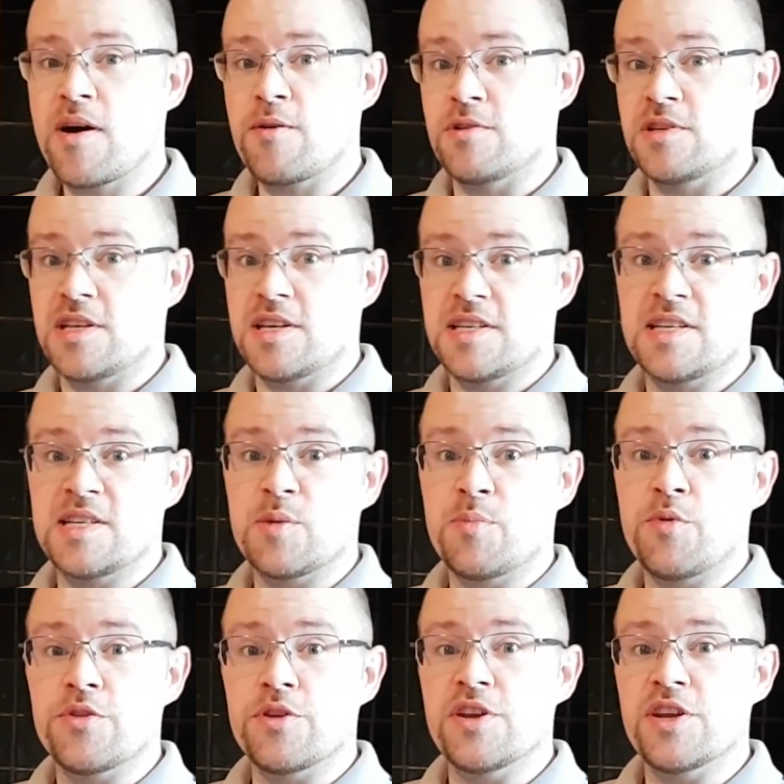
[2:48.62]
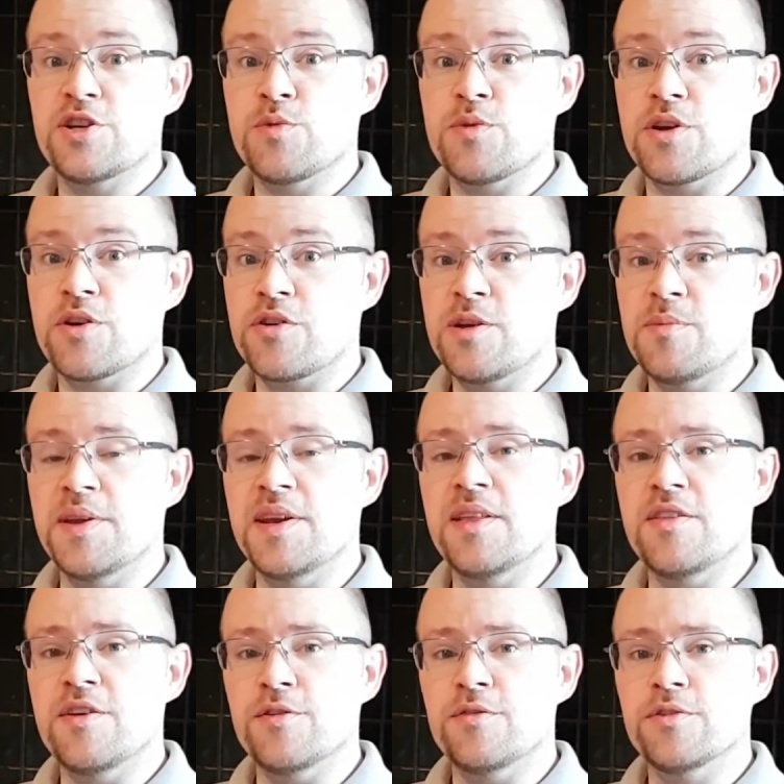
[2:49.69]
hours since I put the dish with the cream
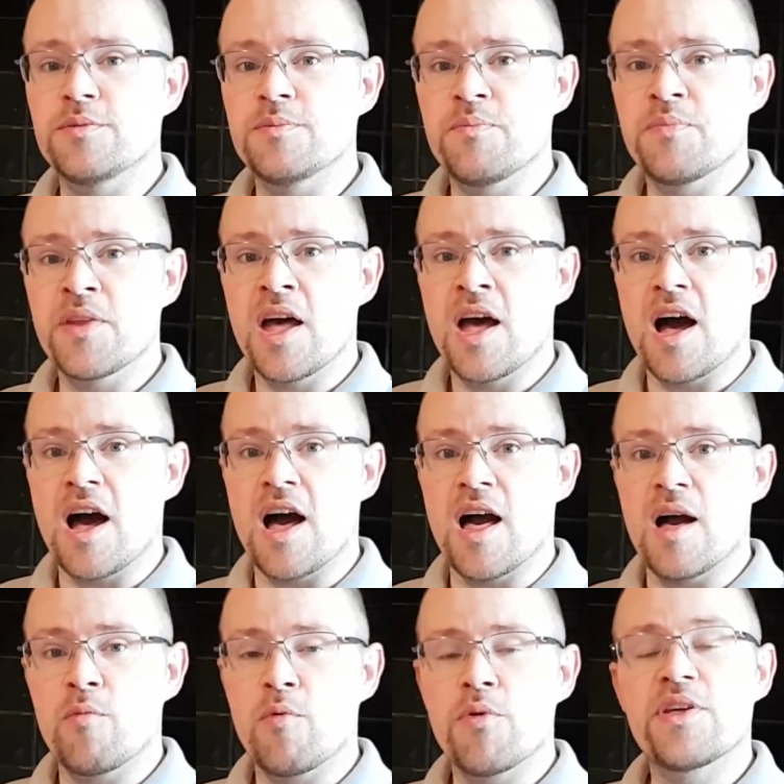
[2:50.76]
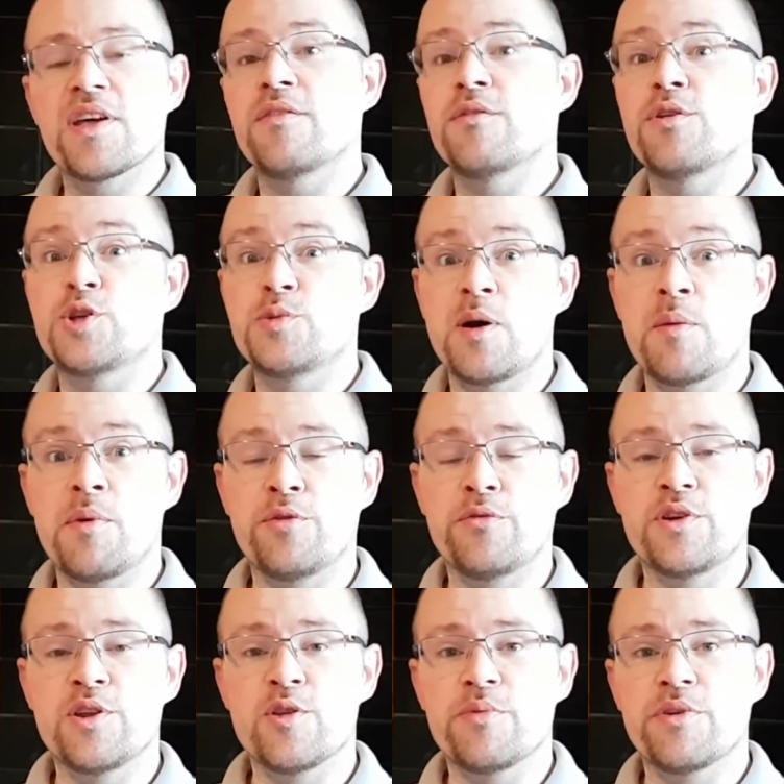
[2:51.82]
in the oven. One thing I've learned about my
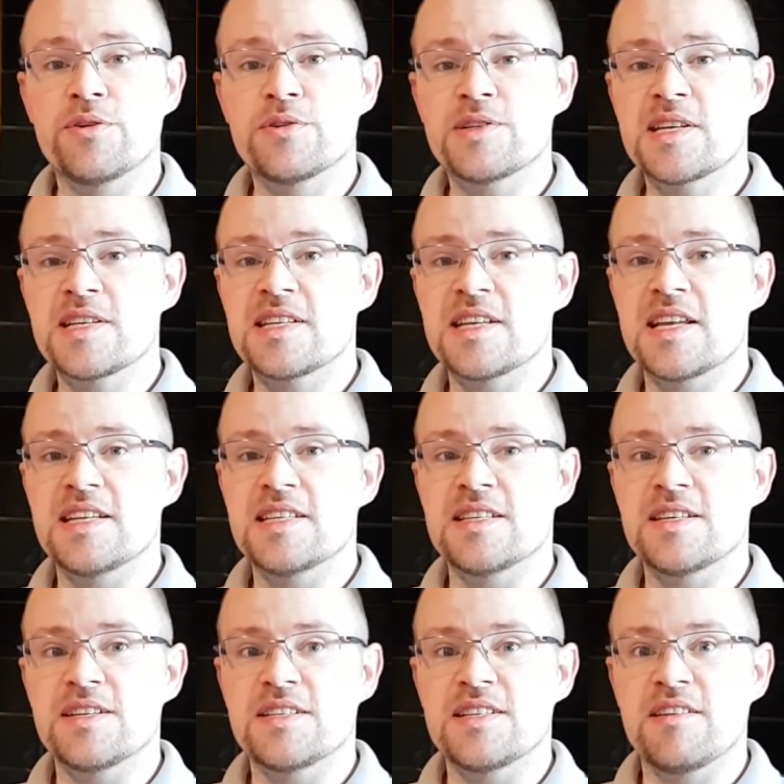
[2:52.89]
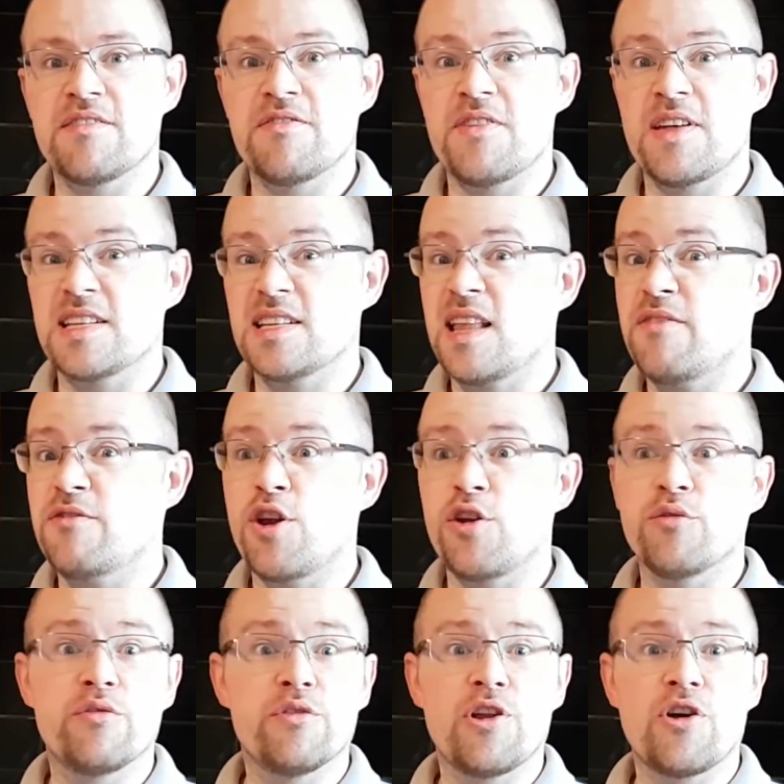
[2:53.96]
oven in the process is that if it's left
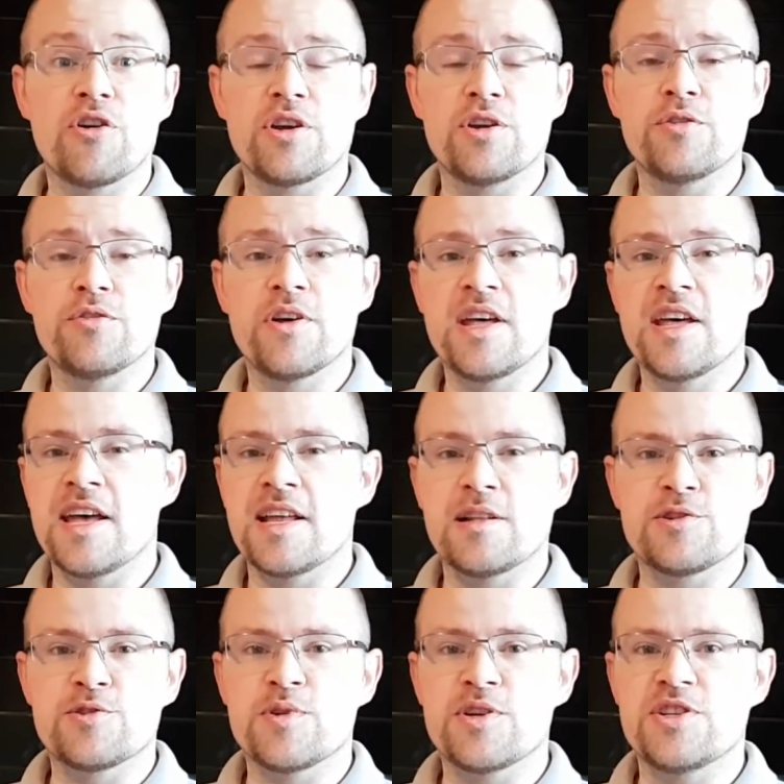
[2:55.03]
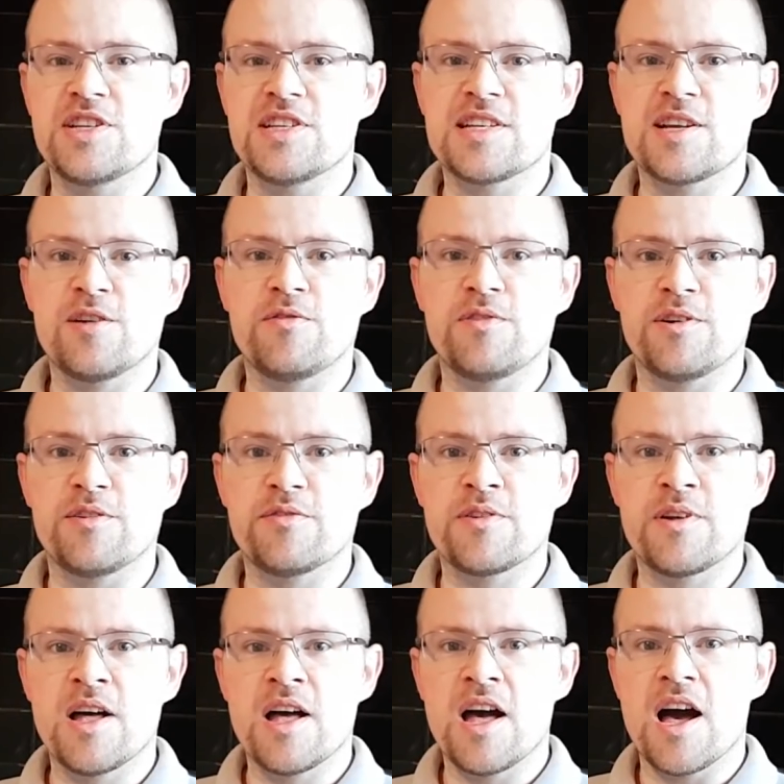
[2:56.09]
on for long enough, it'll switch itself off.
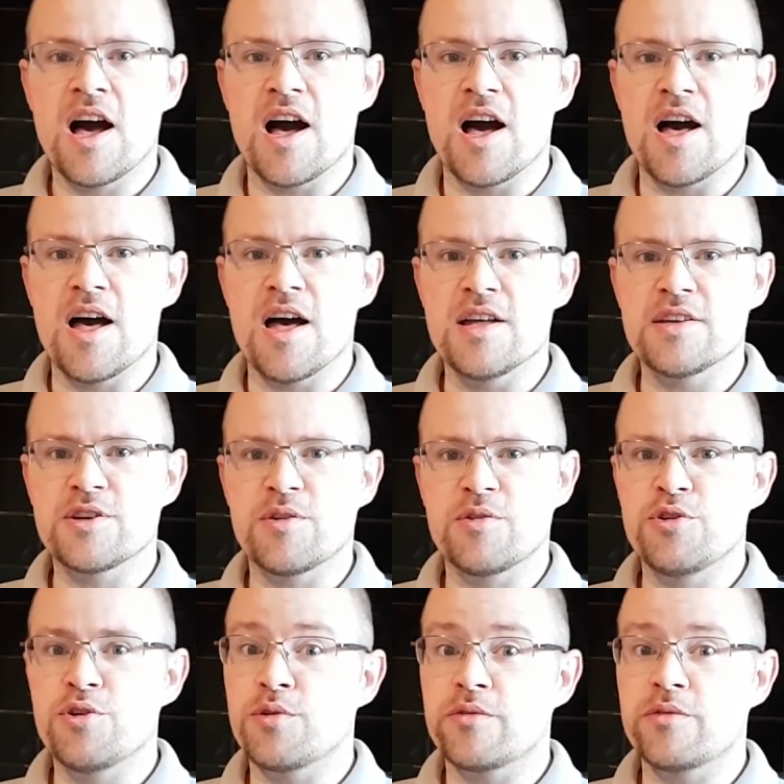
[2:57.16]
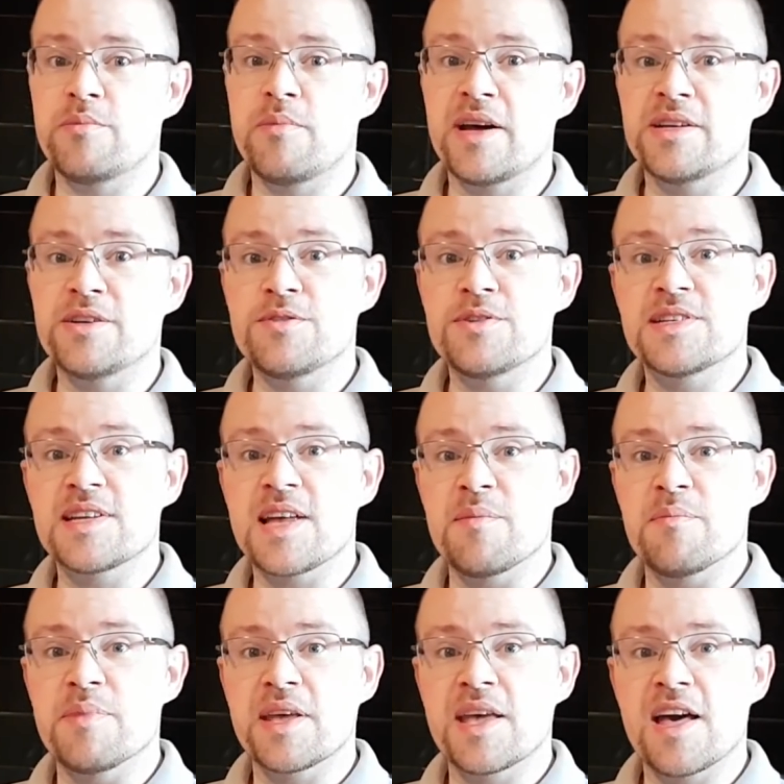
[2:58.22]
So your oven might do the
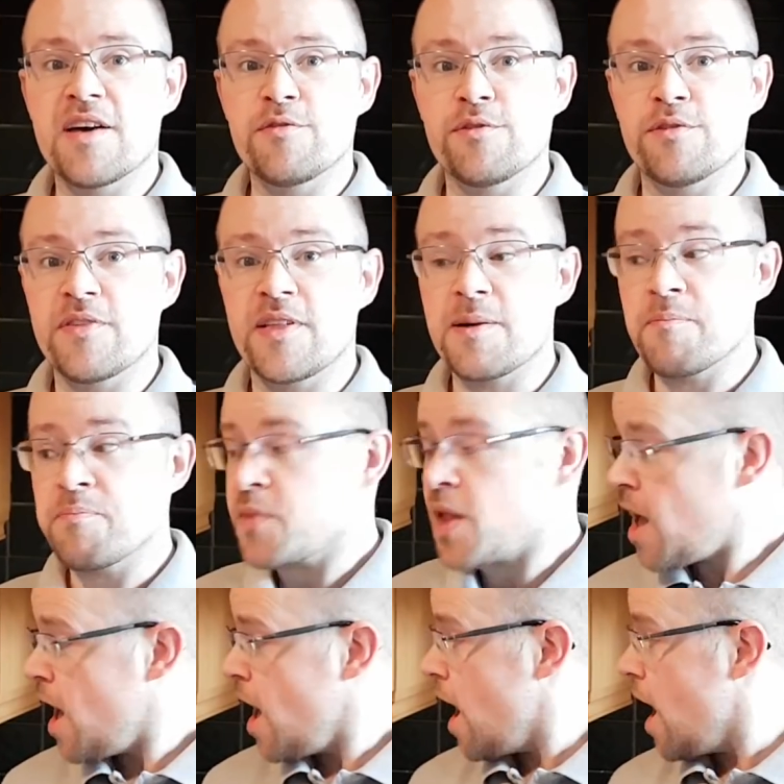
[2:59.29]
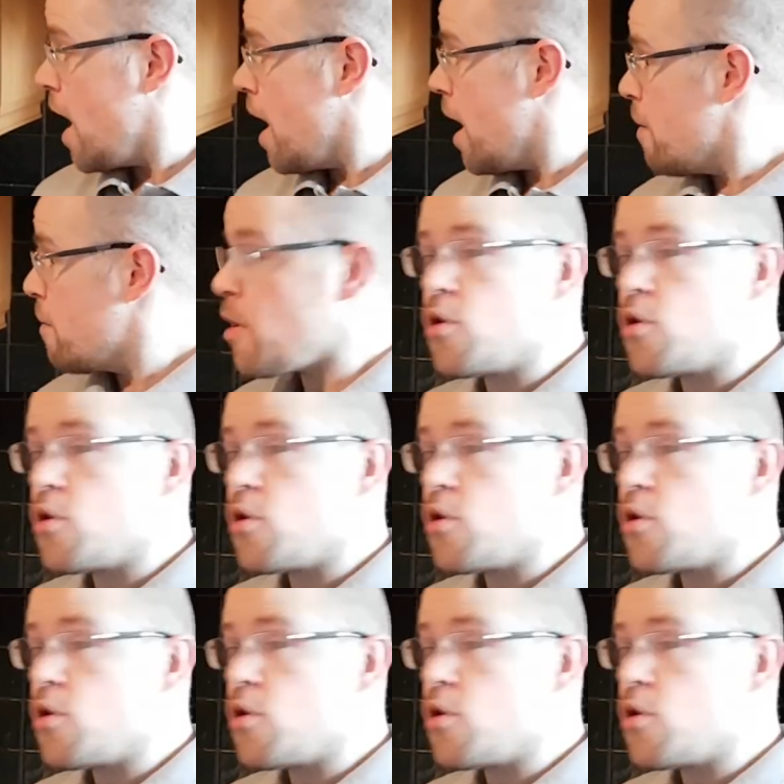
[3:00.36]
same, be careful of that.